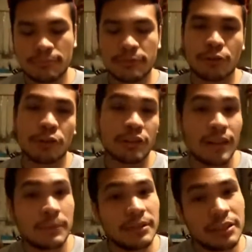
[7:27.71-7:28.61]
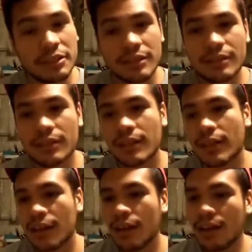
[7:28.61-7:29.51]
crush competition,
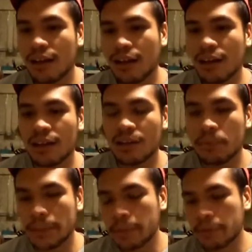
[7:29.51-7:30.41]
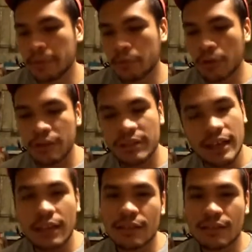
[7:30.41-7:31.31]
people would be worked
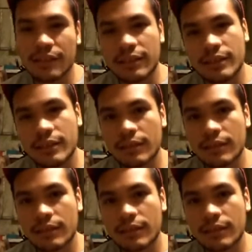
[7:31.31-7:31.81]
endlessly.